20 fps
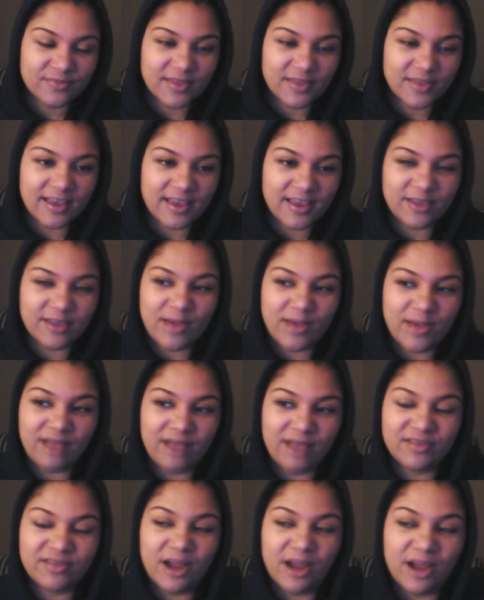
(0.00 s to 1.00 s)
and you have
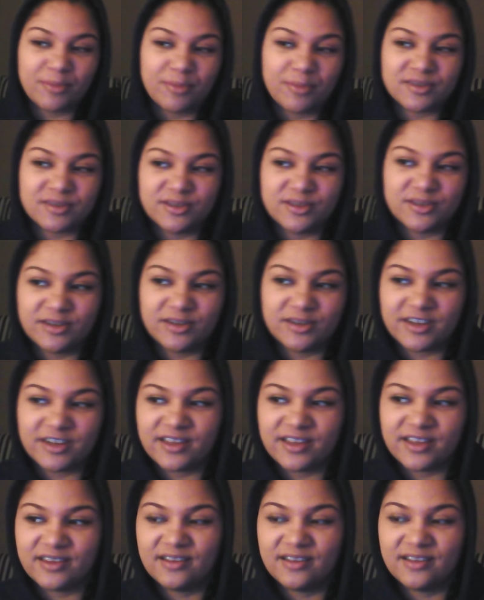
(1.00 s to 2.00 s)
the
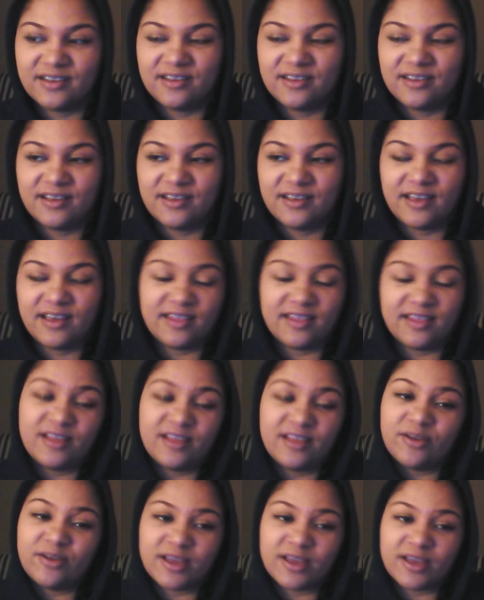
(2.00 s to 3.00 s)
opportunity, and then
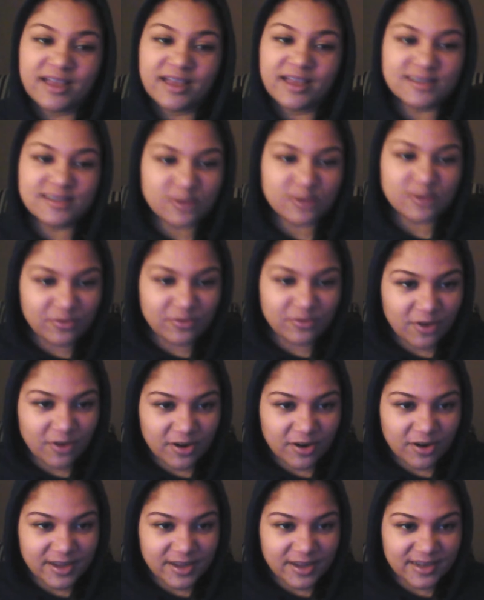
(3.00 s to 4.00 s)
you can get so
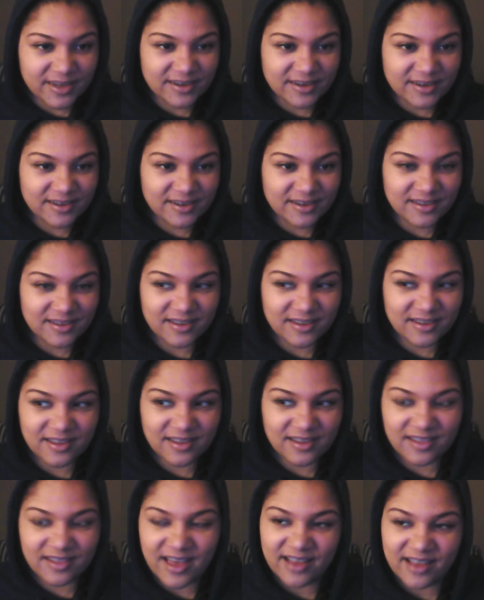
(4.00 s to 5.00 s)
far in
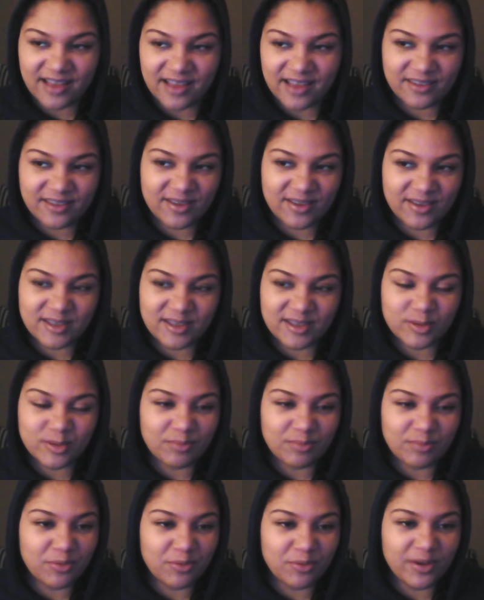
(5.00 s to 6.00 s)
that you get to a
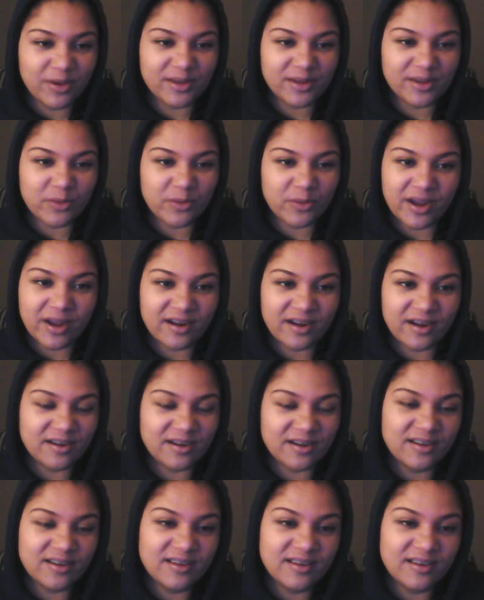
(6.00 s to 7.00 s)
point where
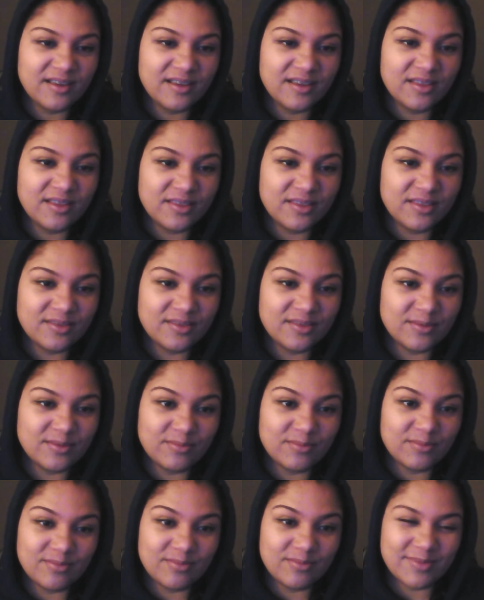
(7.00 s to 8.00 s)

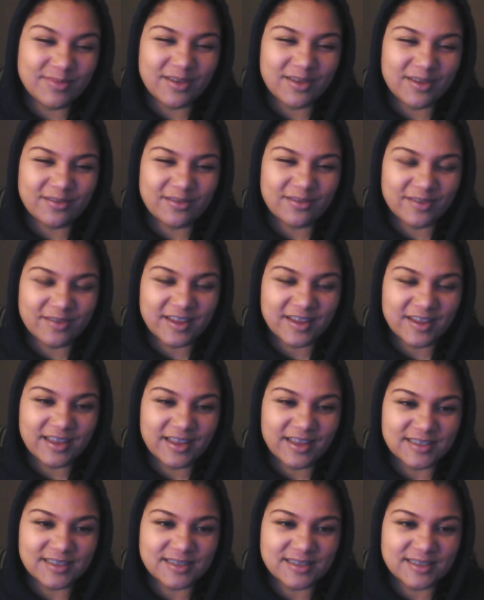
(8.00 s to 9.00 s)
there really
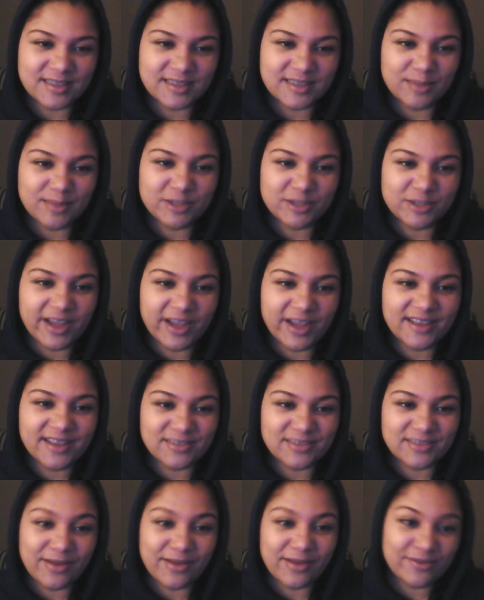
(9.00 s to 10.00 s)
is a slim chance
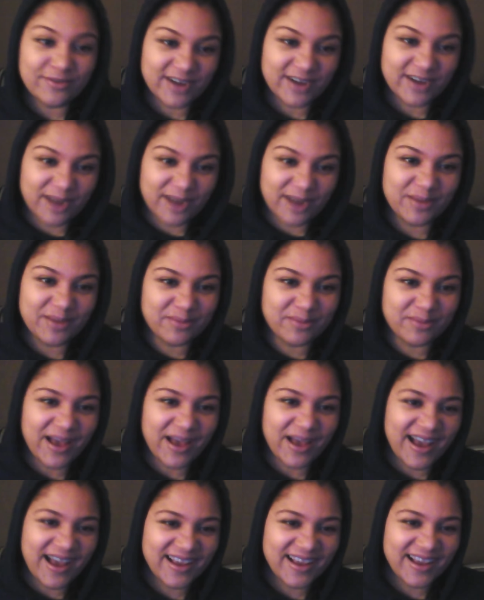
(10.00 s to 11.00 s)
of ever coming
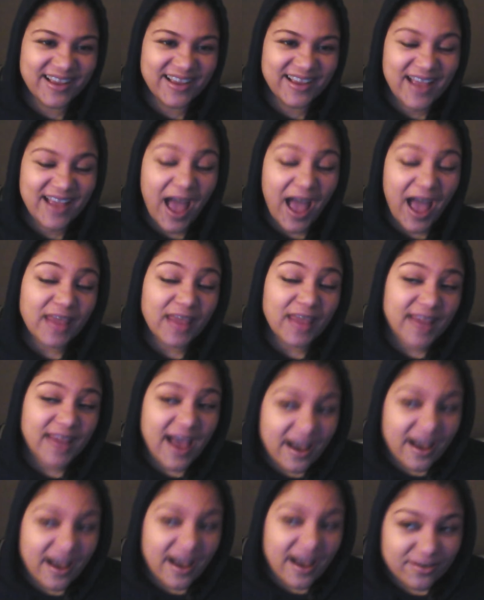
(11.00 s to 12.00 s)
back. I
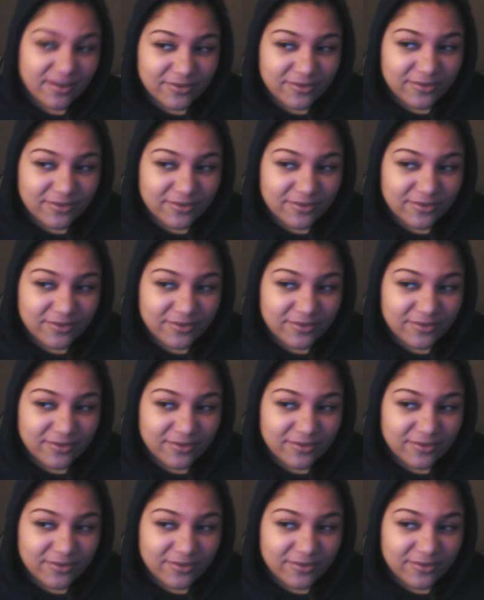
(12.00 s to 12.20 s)
laugh,